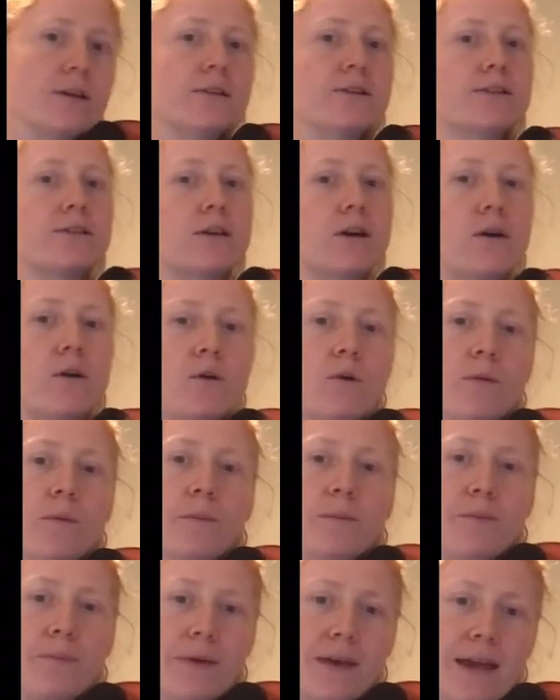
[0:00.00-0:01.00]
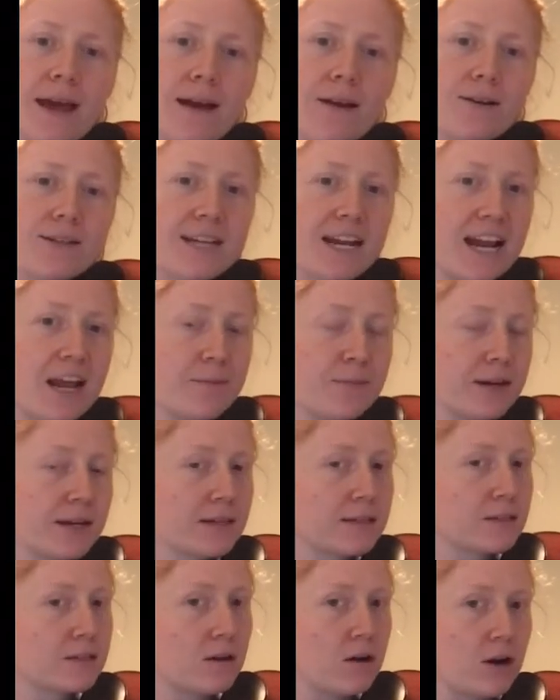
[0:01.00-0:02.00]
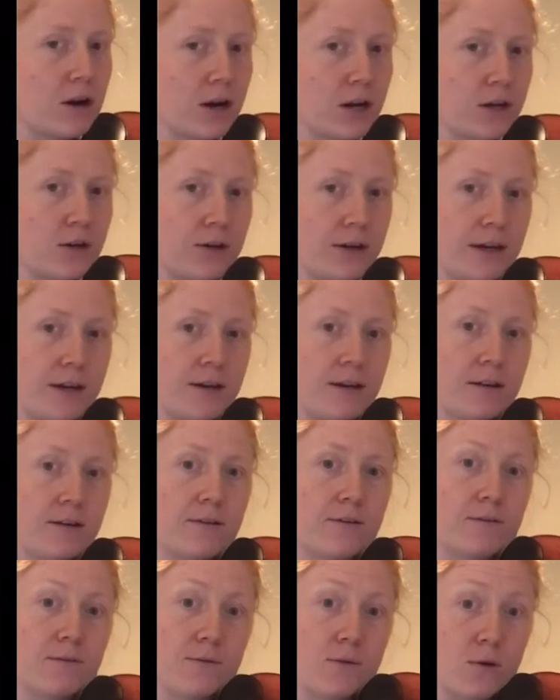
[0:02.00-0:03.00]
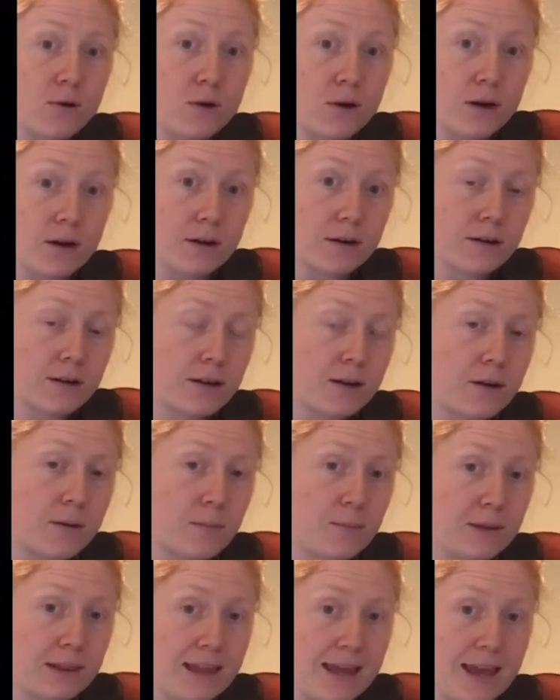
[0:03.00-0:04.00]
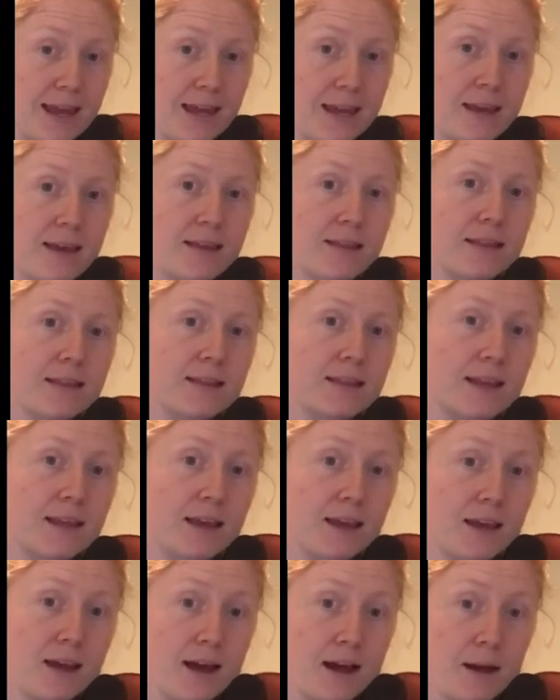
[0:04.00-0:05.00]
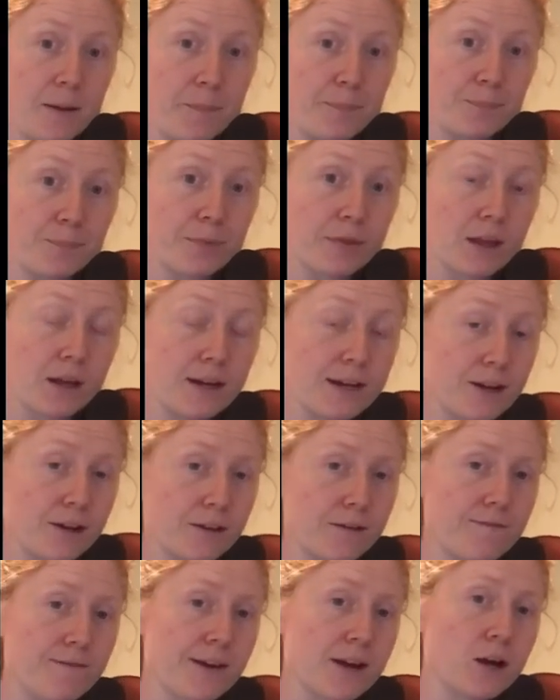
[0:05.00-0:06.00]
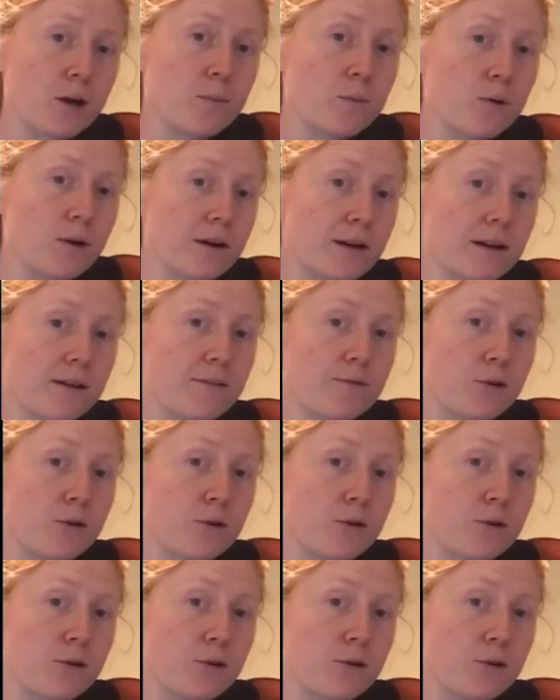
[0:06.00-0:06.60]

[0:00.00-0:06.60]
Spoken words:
So piano dynamics are good for playing in the near the fingerboard.